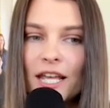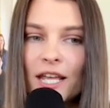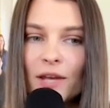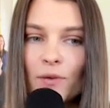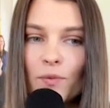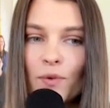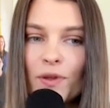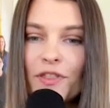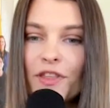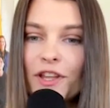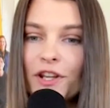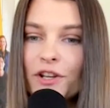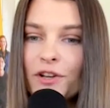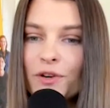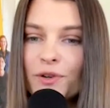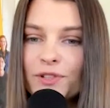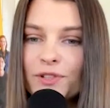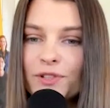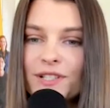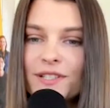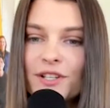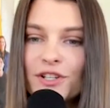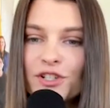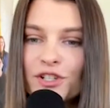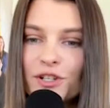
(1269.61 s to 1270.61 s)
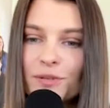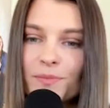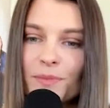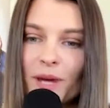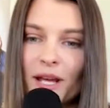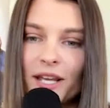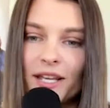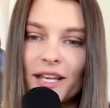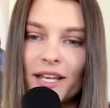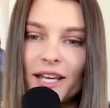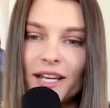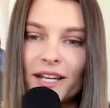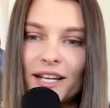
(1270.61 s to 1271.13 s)
within your decision
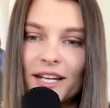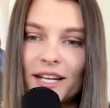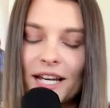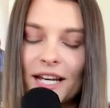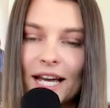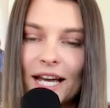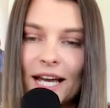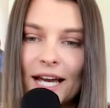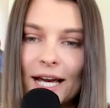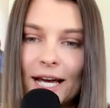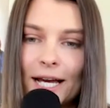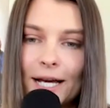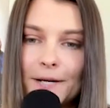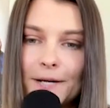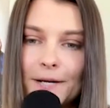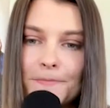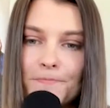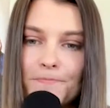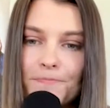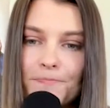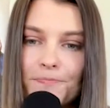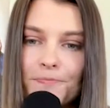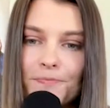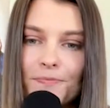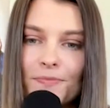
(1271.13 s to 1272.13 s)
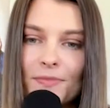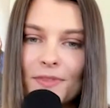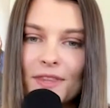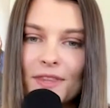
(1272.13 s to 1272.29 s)
making? Is